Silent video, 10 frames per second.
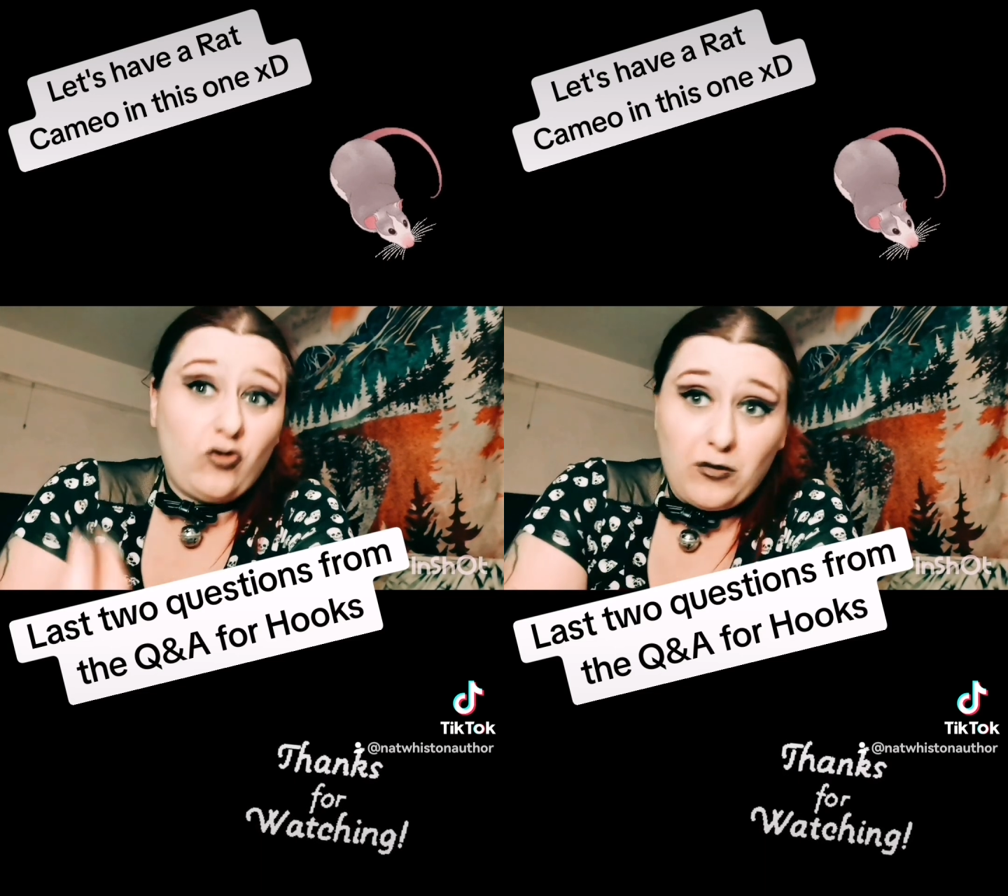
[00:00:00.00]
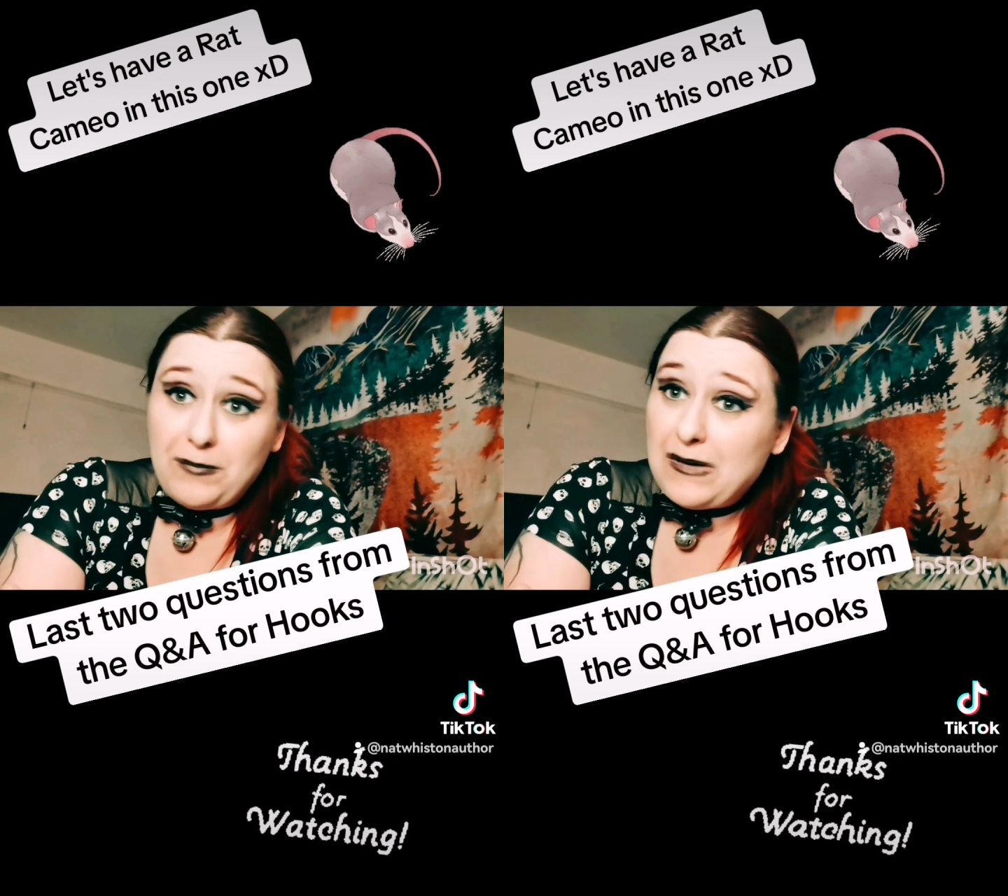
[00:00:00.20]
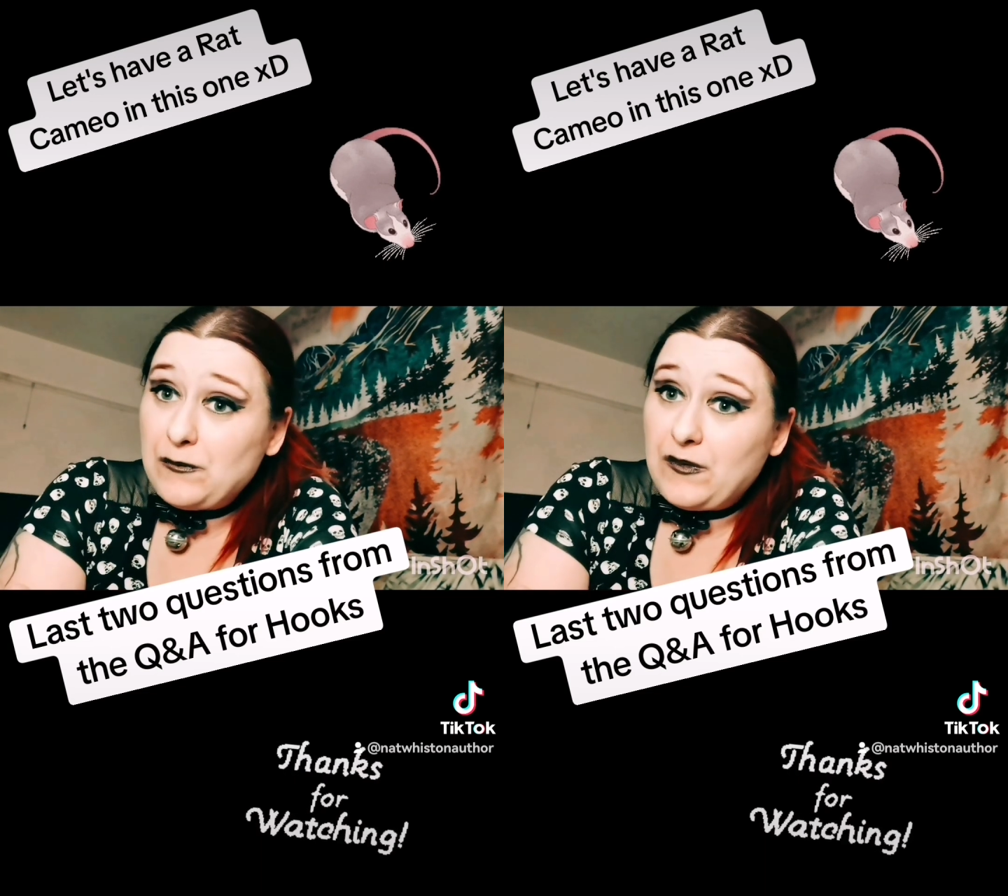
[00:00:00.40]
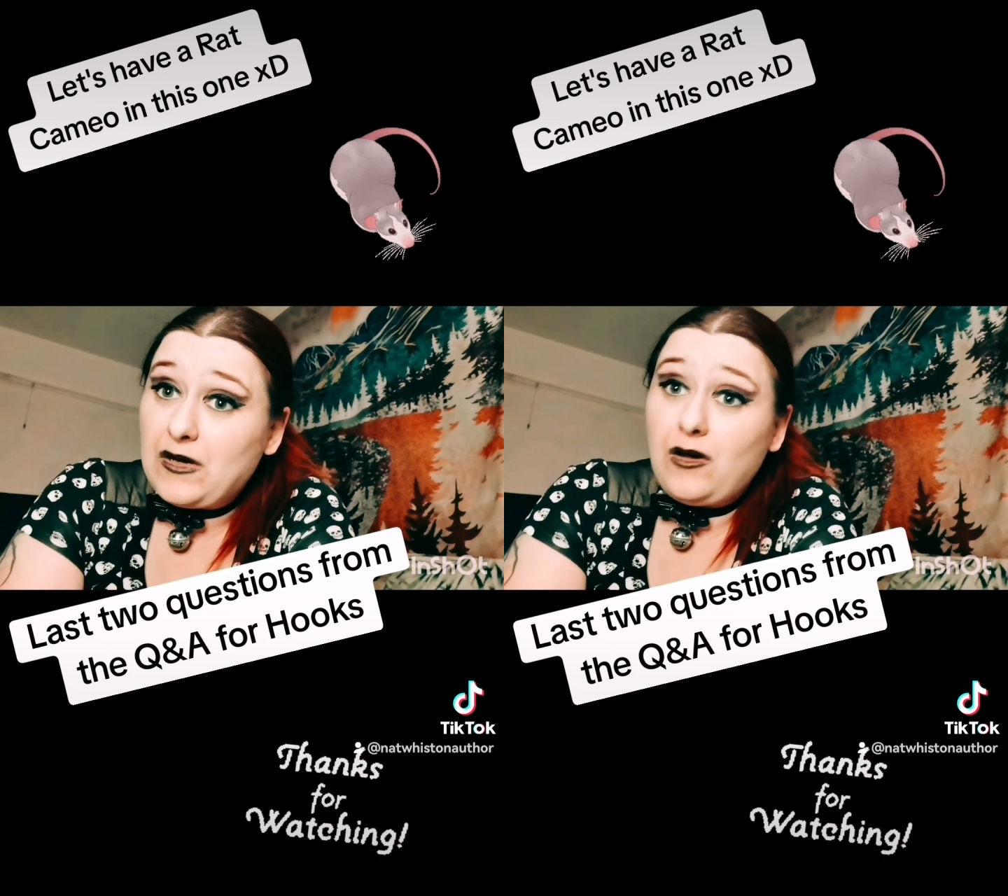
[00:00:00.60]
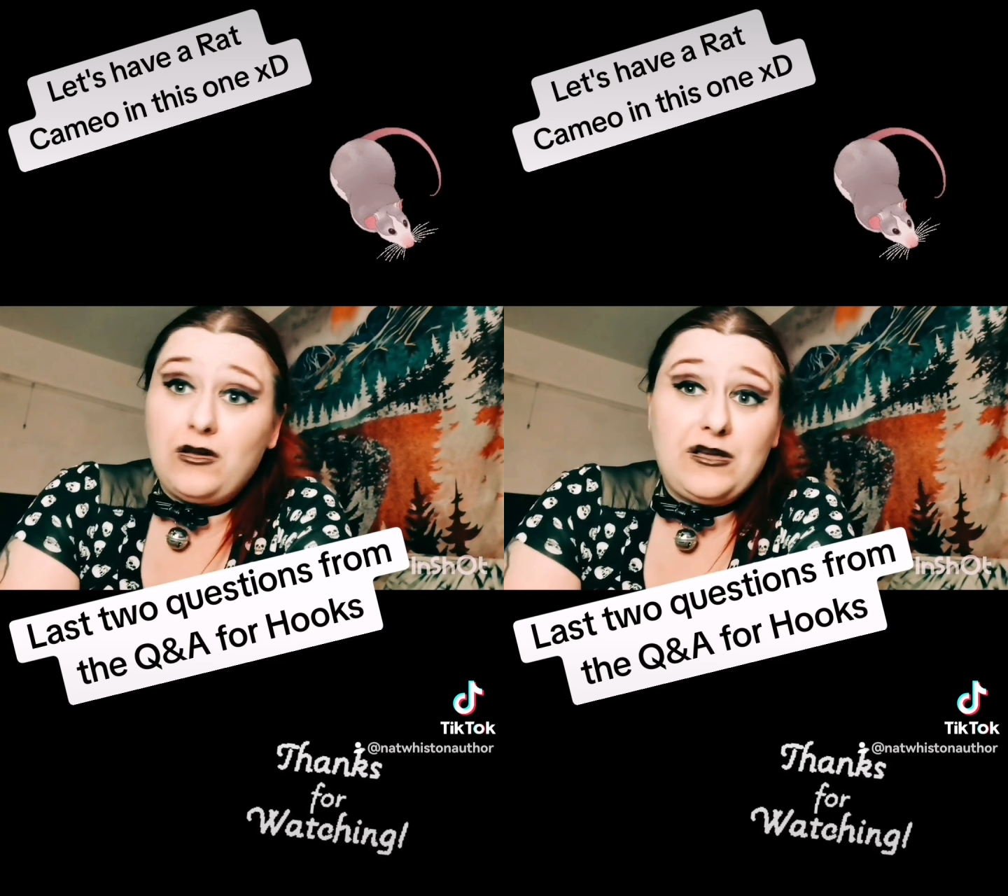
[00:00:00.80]
join back with the
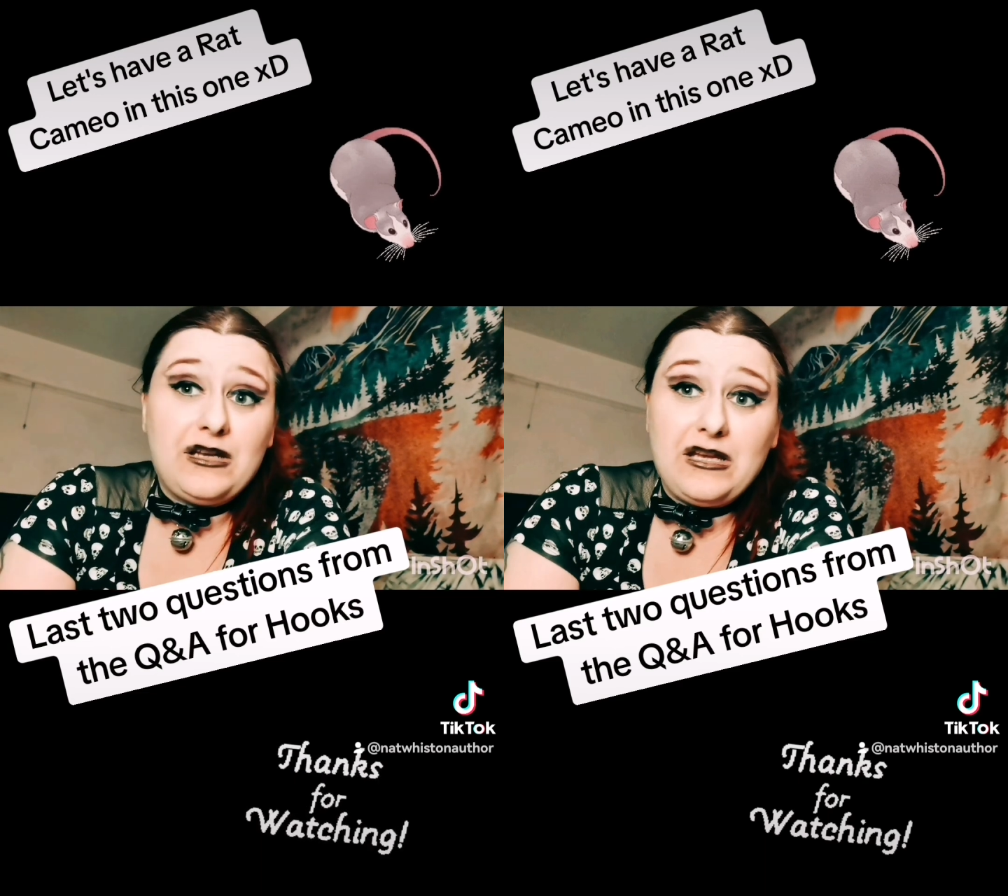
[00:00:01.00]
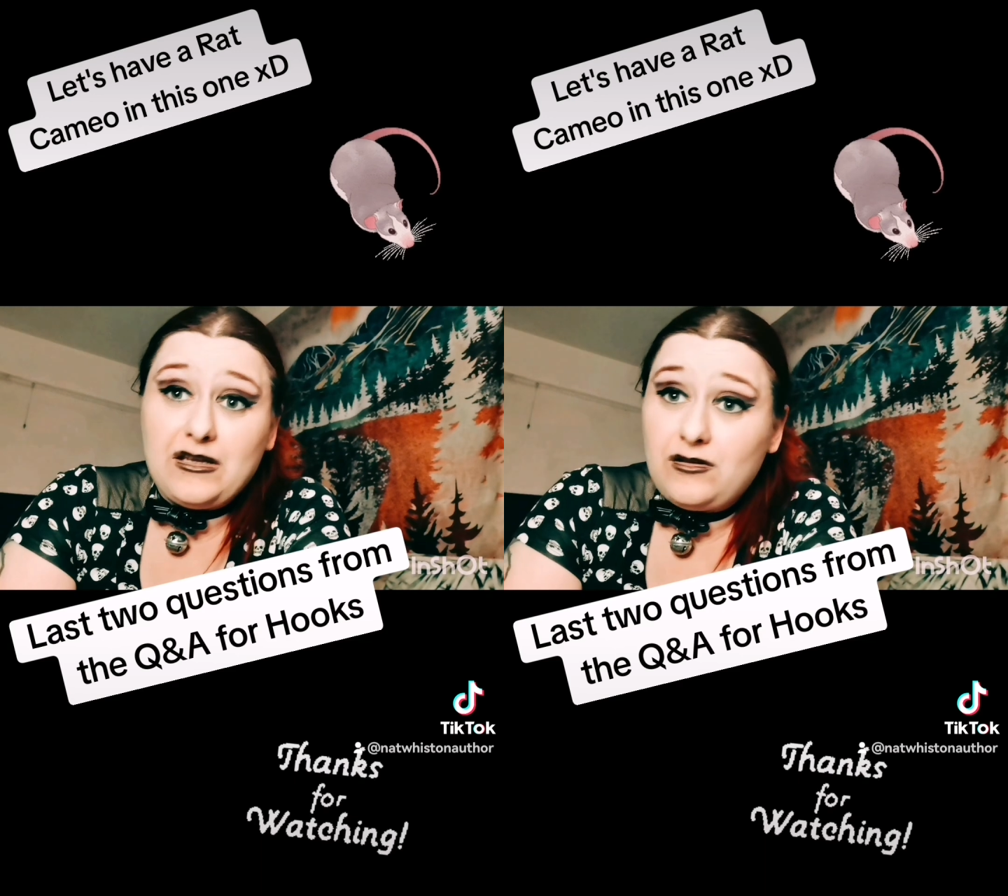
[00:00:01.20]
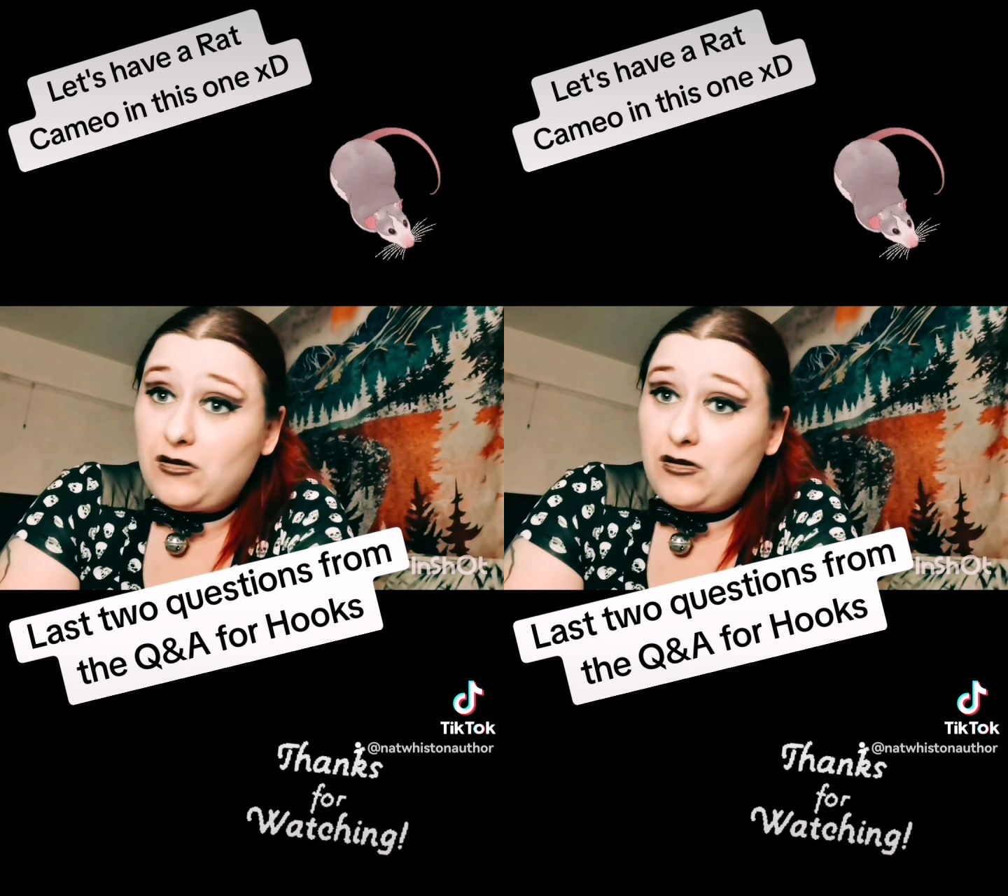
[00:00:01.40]
colony and